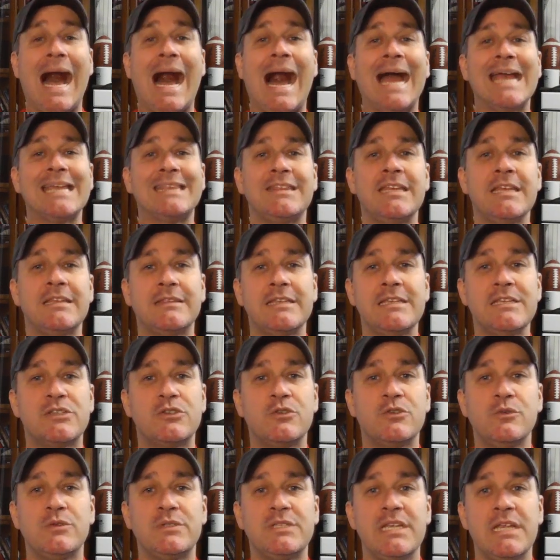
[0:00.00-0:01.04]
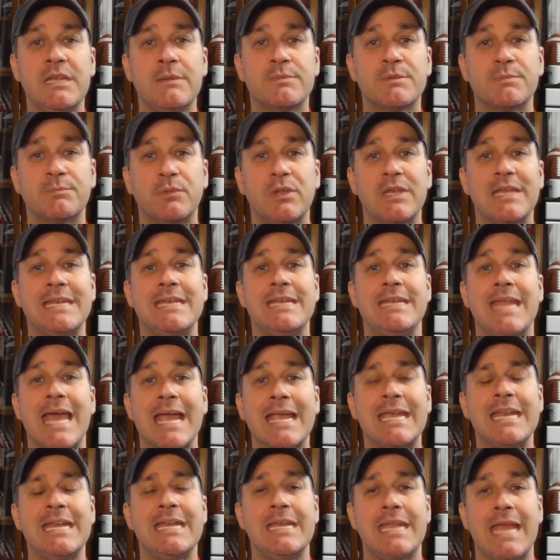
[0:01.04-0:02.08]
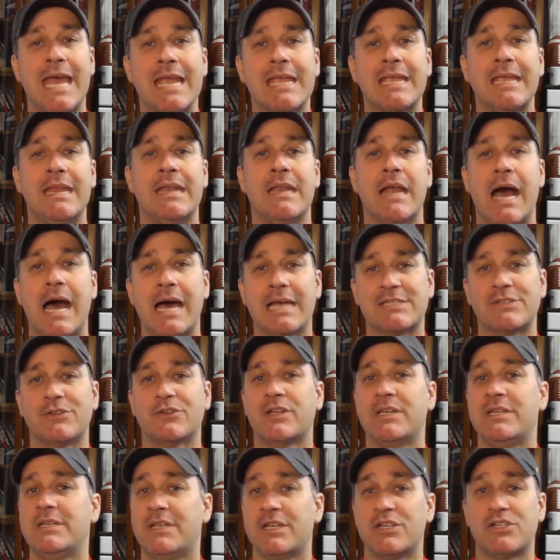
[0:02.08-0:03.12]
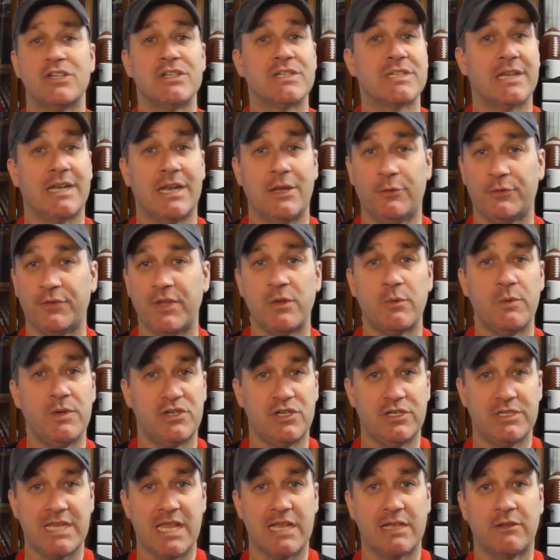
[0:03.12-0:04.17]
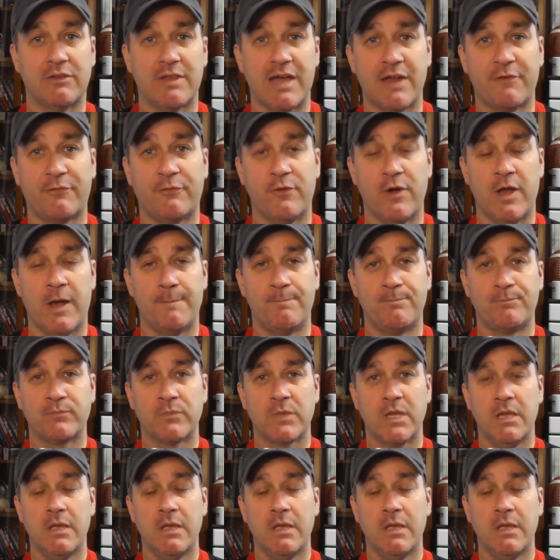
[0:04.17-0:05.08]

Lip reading: I think these two teams played neck and neck in hostile conditions that I don't think we should take a lot from.